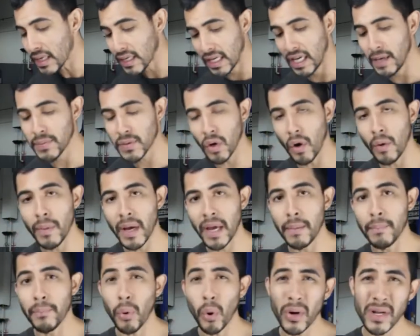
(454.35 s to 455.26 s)
keeps all my
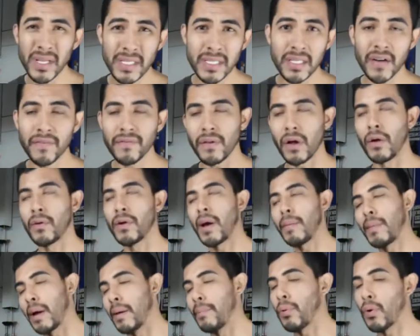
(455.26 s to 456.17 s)
important stuff, oh,
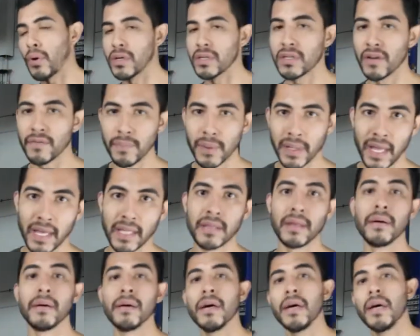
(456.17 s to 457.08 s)
not my important stuff, but
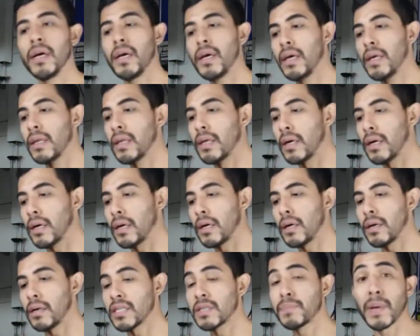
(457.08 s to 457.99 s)
like the
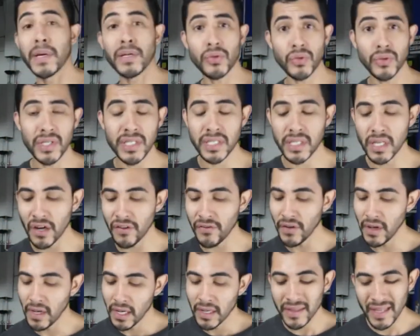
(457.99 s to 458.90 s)
specialty
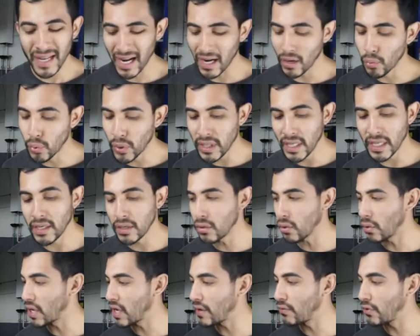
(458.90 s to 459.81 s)
stuff that I really
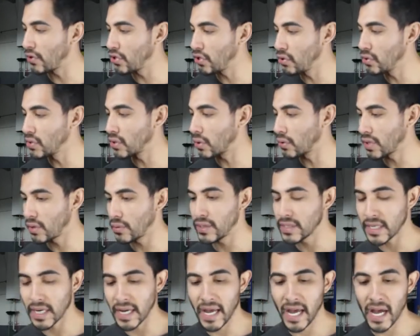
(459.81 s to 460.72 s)
don't ever use. The only
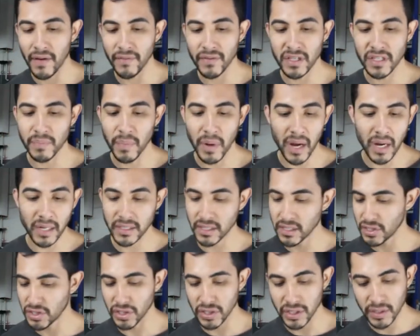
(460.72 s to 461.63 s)
reason I have this
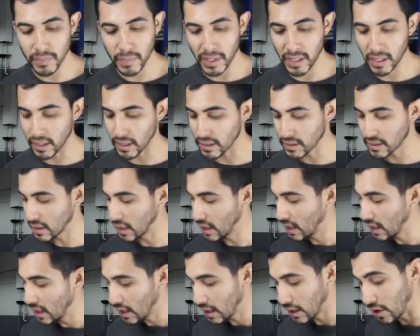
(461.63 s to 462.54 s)
box is just because,
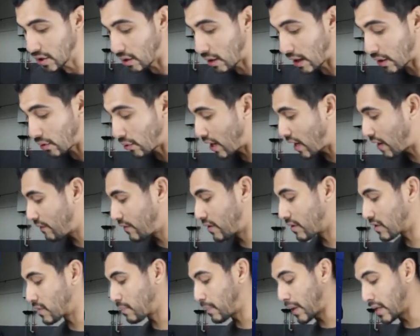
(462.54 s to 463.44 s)
you know, I don't have
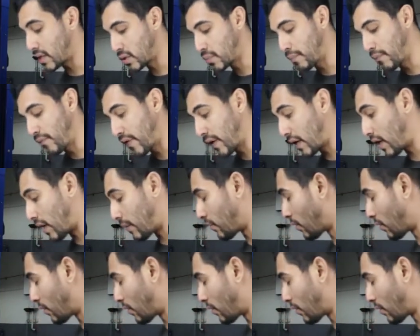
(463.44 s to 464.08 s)
enough space to fit